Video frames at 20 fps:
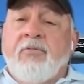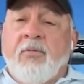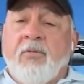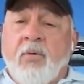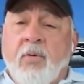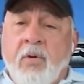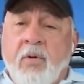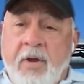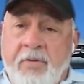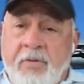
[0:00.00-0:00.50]

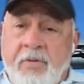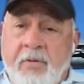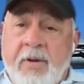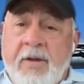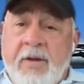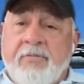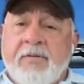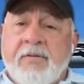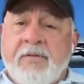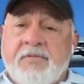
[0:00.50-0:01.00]
four other
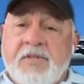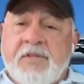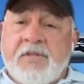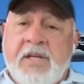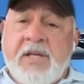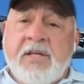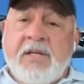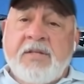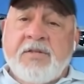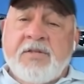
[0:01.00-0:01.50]
F
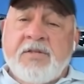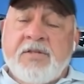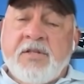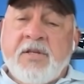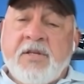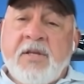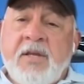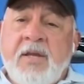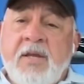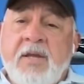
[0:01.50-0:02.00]

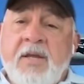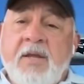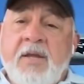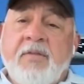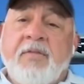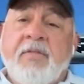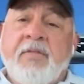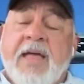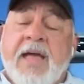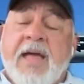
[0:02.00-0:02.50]
fifteens
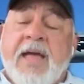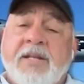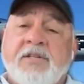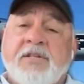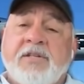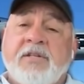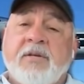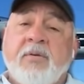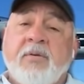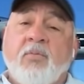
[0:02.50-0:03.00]

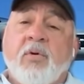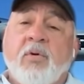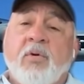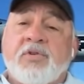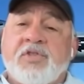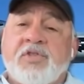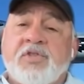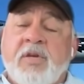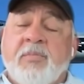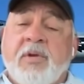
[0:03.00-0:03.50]
that were
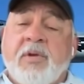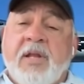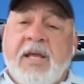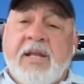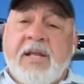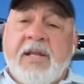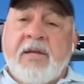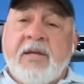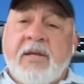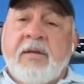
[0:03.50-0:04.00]

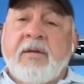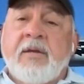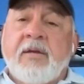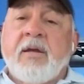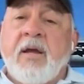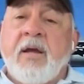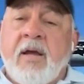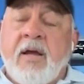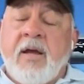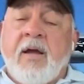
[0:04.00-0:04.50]
simulating
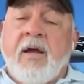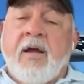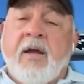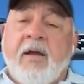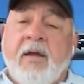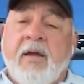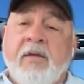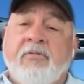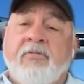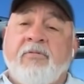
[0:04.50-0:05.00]
uh,
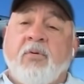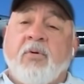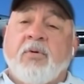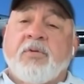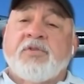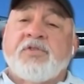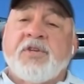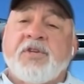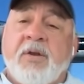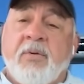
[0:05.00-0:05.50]
a
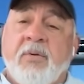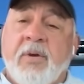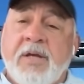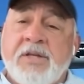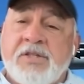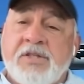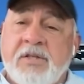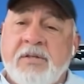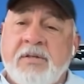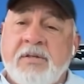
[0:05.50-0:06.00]
fourth
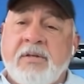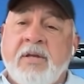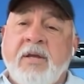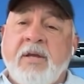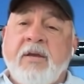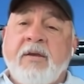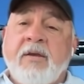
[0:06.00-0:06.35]
generation